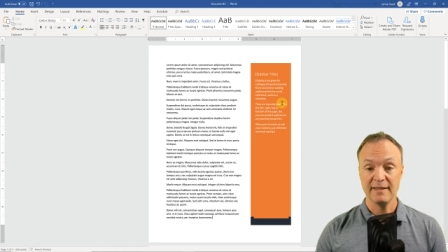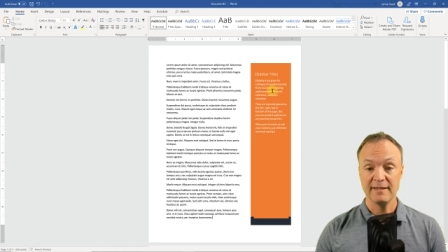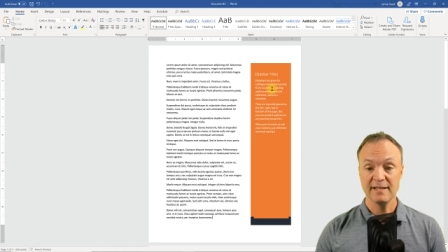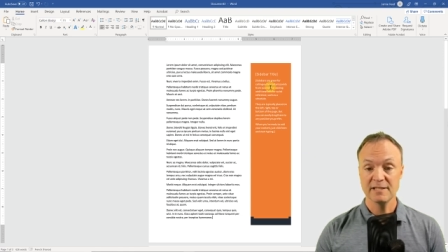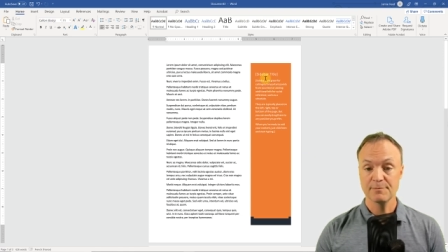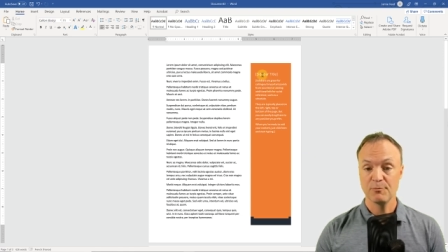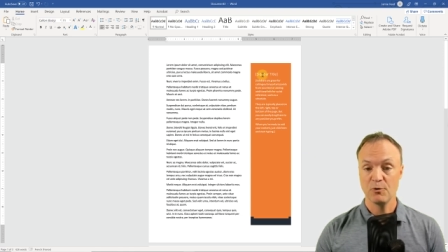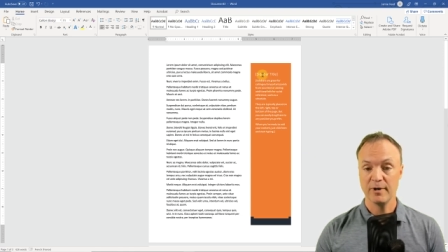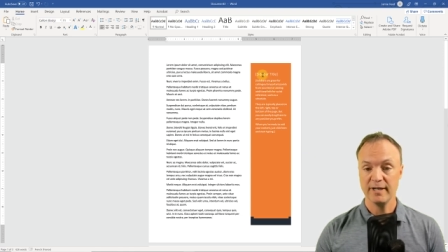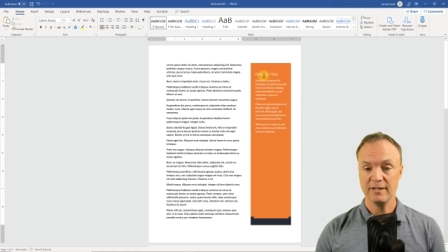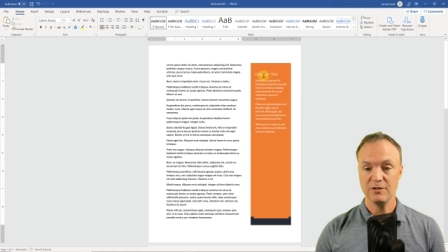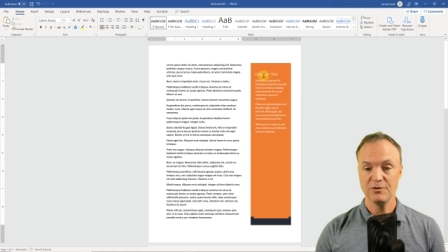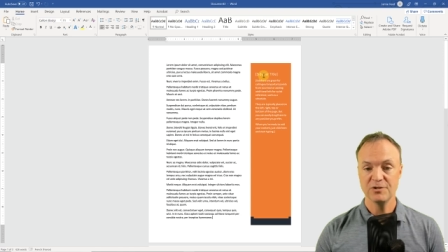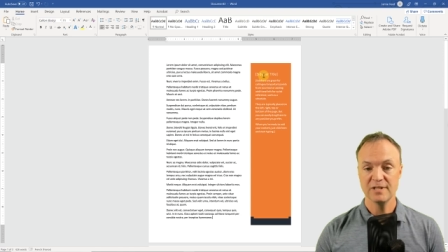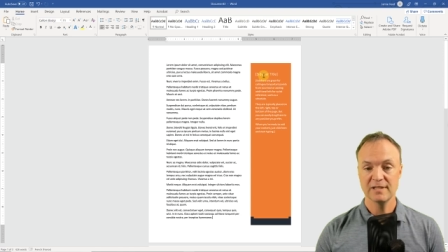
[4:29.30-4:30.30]
At this point,
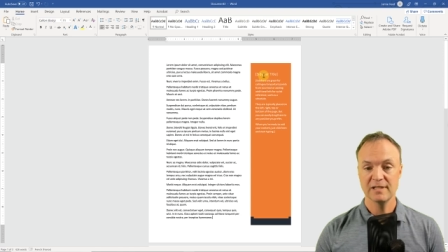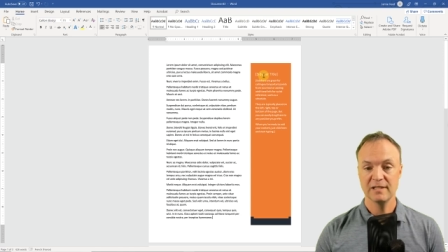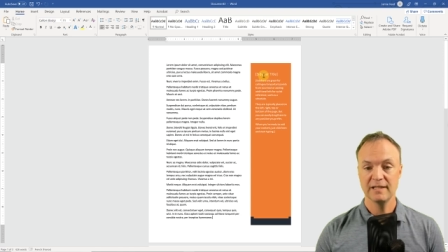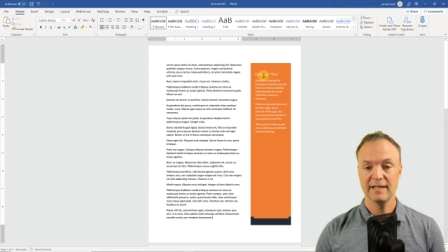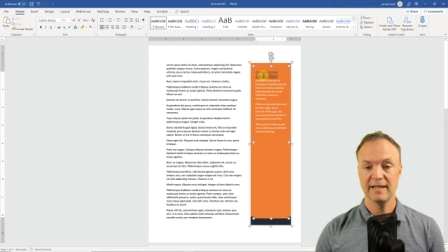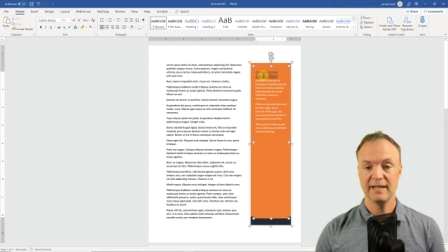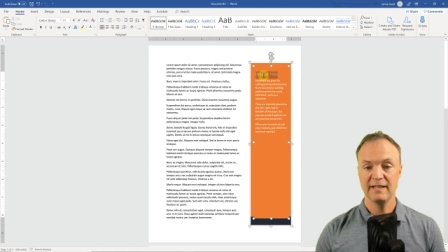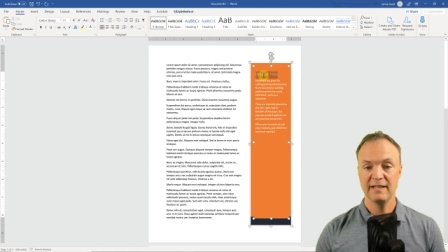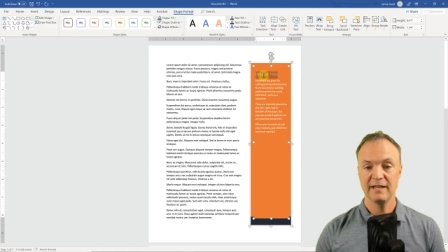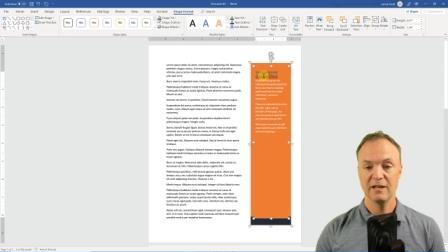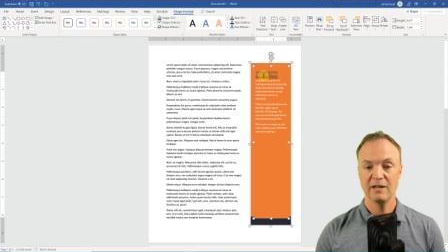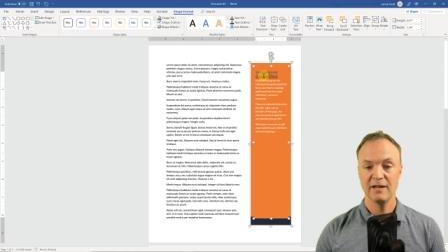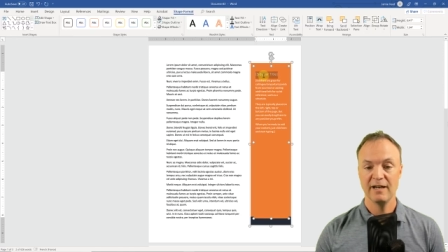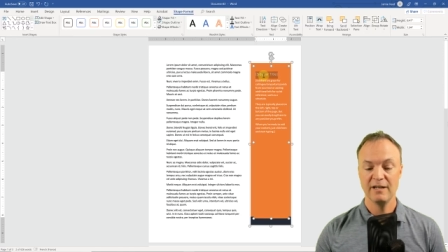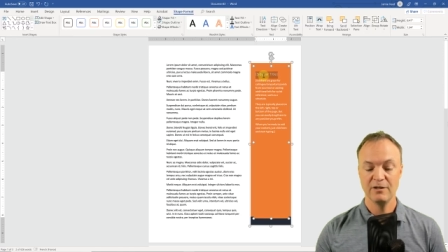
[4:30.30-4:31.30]
you just click in
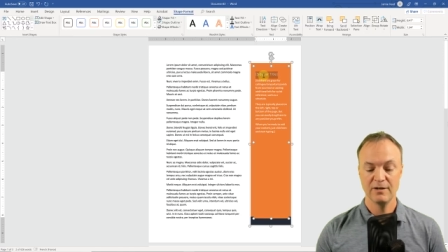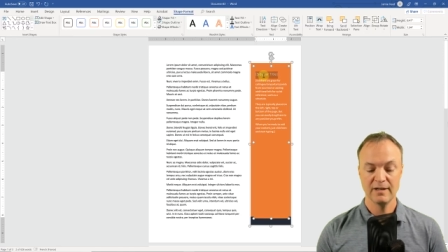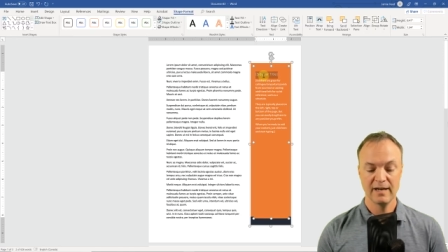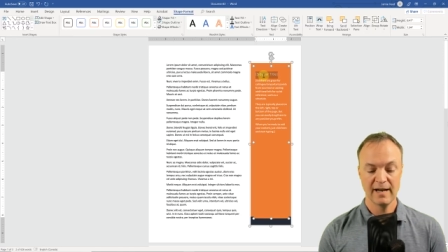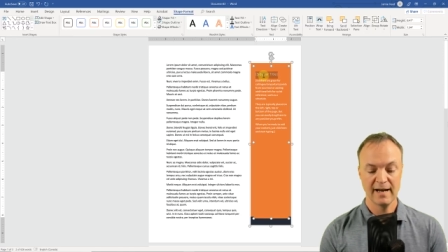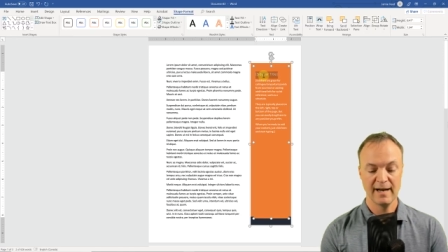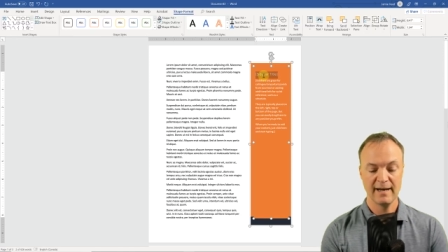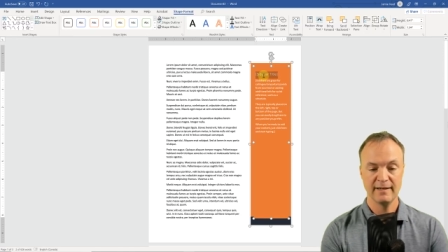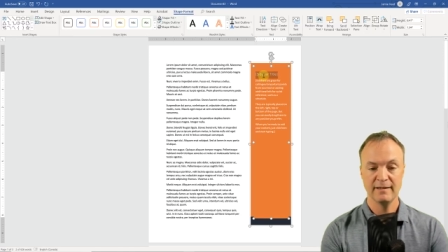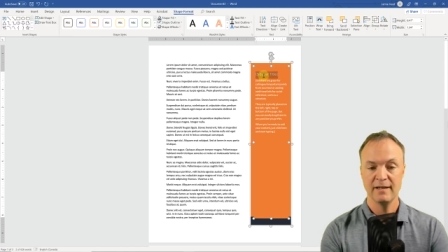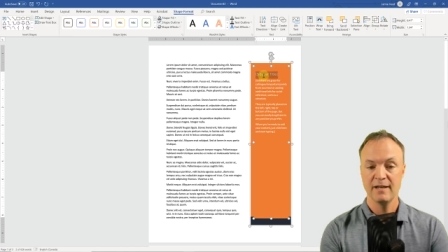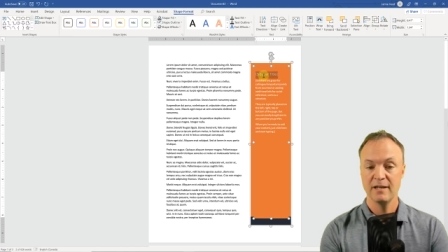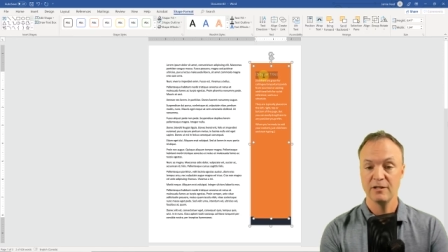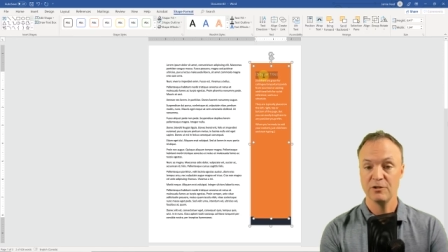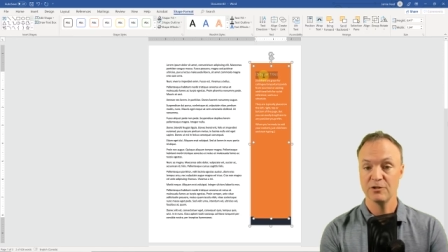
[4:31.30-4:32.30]
here and you can add
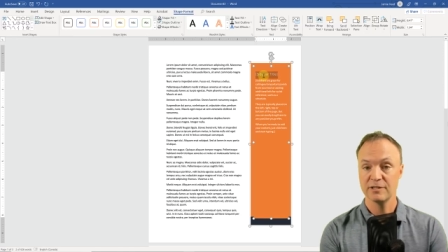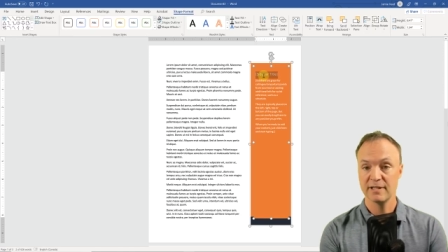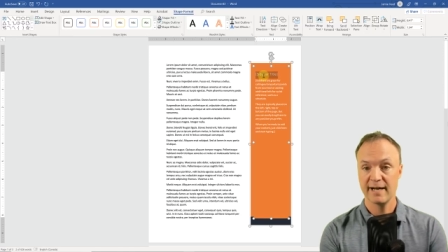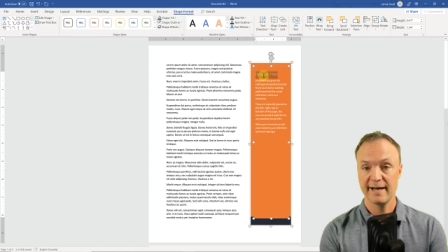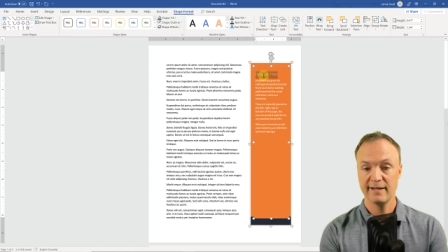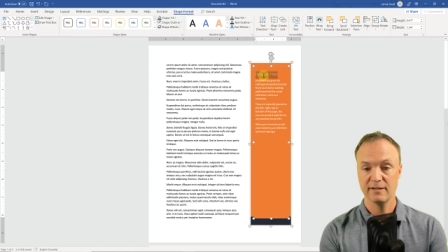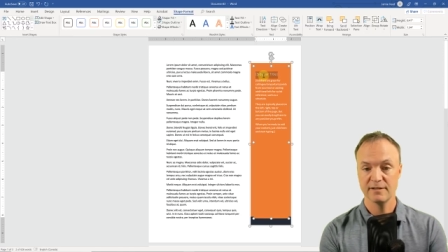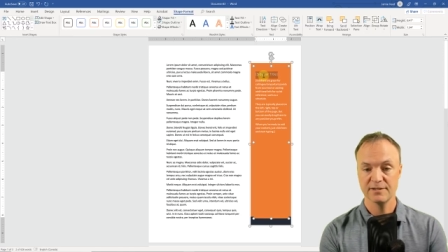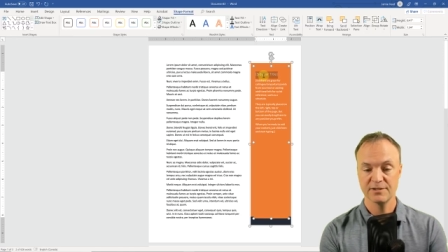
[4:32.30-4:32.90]
your title.